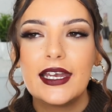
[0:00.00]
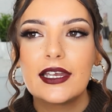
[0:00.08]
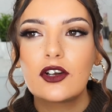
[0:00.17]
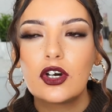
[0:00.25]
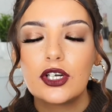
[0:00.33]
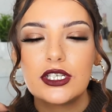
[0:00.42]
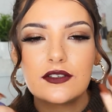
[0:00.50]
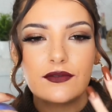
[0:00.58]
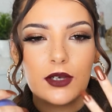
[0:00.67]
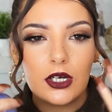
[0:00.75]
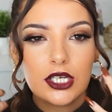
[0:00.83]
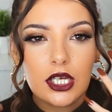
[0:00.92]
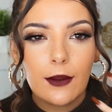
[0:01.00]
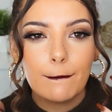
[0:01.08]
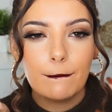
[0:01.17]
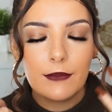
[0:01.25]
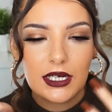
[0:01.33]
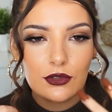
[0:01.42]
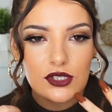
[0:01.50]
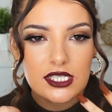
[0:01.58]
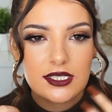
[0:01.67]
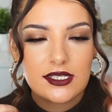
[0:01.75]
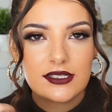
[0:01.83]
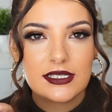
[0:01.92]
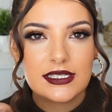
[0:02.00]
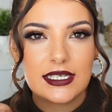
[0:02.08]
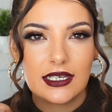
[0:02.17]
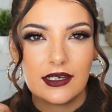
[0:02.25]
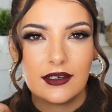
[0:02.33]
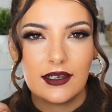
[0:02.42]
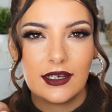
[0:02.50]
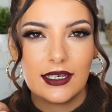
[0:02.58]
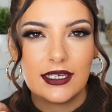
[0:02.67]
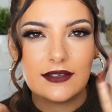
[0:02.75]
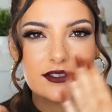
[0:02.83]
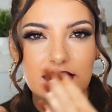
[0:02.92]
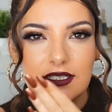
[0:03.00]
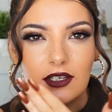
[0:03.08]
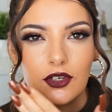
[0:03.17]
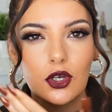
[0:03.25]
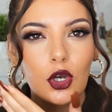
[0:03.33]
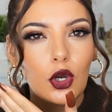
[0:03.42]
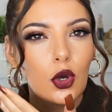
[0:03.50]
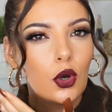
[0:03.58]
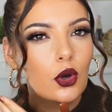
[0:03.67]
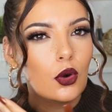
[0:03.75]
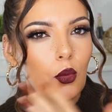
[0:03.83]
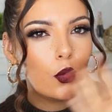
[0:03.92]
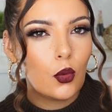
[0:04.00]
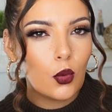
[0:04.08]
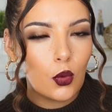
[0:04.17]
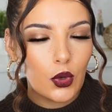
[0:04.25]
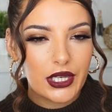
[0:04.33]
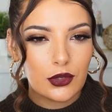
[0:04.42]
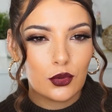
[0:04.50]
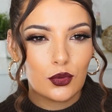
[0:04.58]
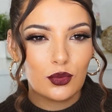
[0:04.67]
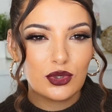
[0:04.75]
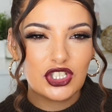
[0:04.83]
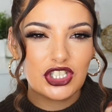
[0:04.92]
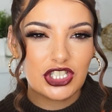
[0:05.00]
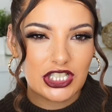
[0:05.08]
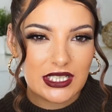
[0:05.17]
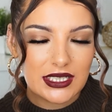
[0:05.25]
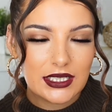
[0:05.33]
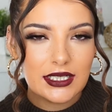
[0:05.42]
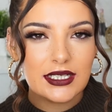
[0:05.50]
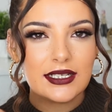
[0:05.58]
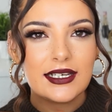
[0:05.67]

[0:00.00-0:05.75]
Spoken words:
It kind of like melts into the skin and leaves this like oil sheen.